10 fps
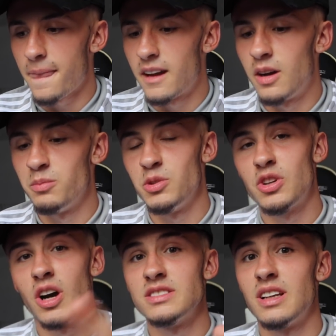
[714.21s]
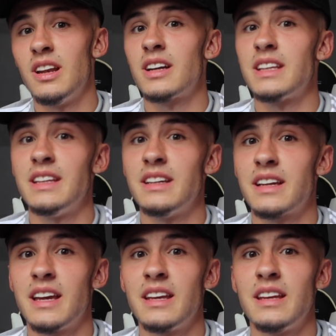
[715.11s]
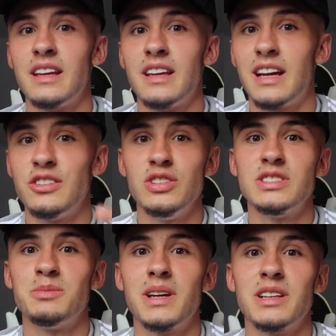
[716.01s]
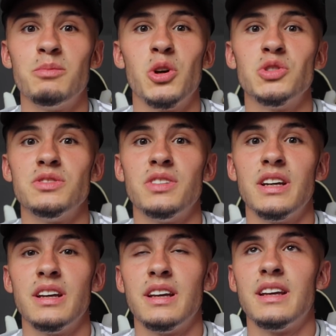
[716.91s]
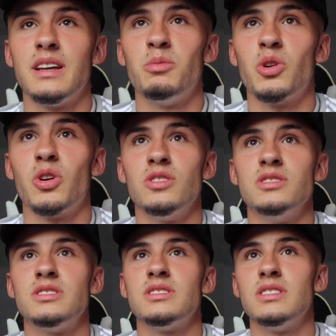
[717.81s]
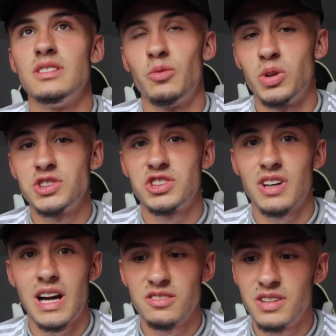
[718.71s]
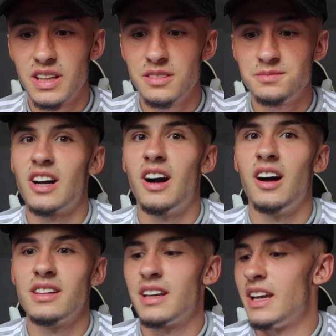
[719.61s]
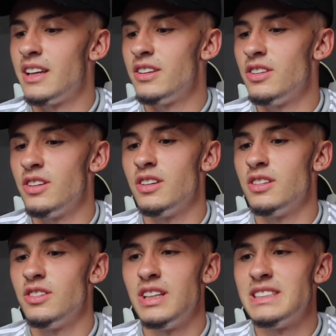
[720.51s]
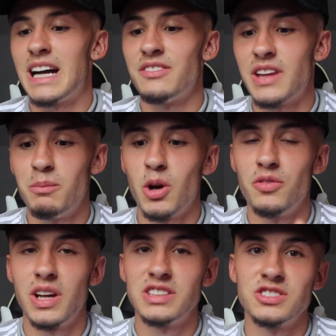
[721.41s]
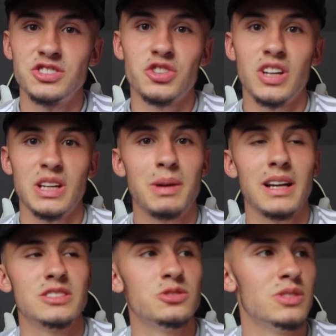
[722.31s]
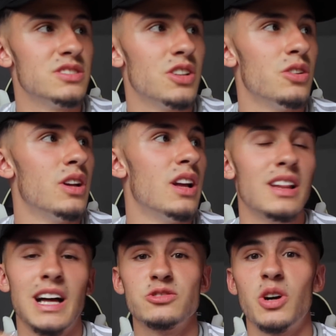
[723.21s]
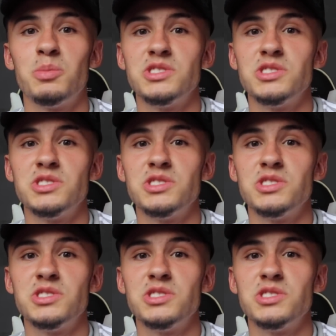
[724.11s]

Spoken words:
you guys are lucky, okay, and you need to make the most of it, because once you're out of it, it's hard, okay, you need to have that motivation to try and get back into it. So that's why I've